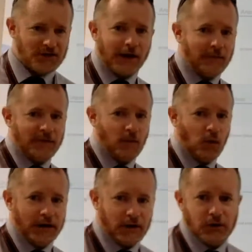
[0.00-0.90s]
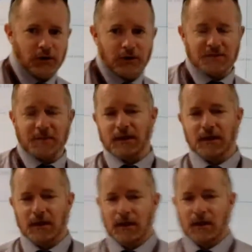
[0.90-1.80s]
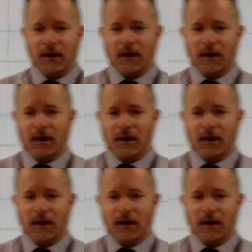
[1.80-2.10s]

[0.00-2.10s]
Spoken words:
of the morning. Goodness me, aren't